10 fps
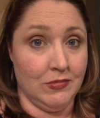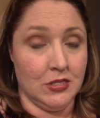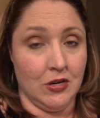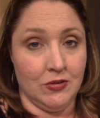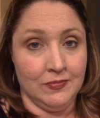
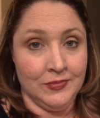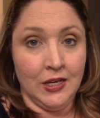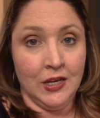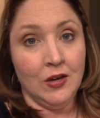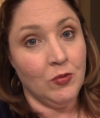So
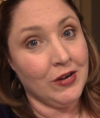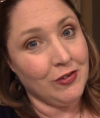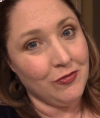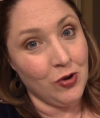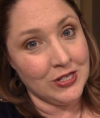
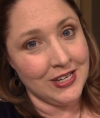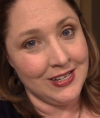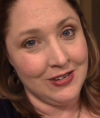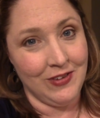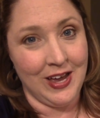whatever
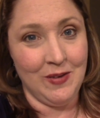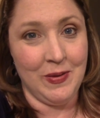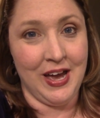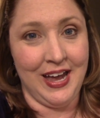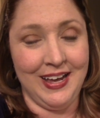14 divided
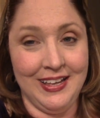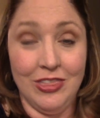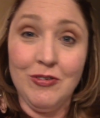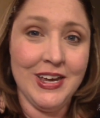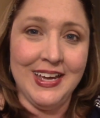by
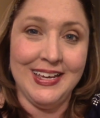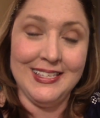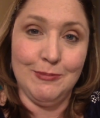3 is,